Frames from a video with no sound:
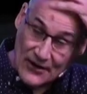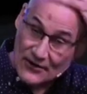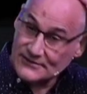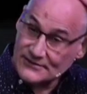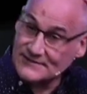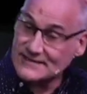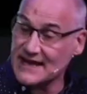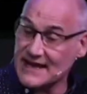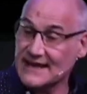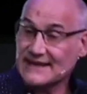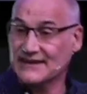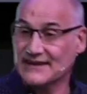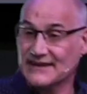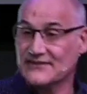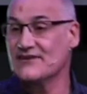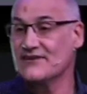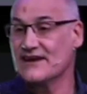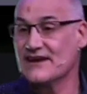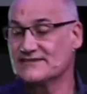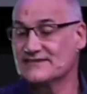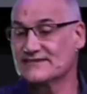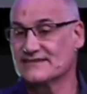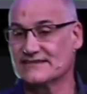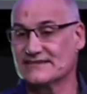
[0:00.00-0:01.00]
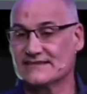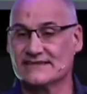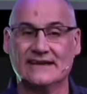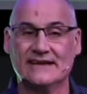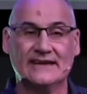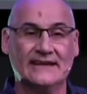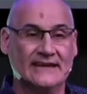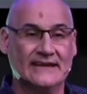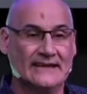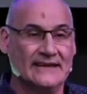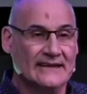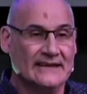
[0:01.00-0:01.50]
taking risks,
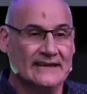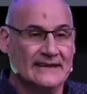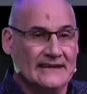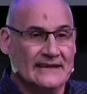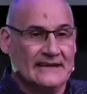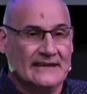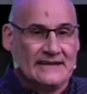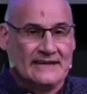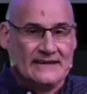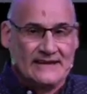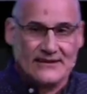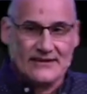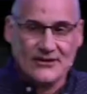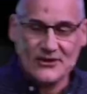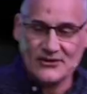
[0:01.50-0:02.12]
you're not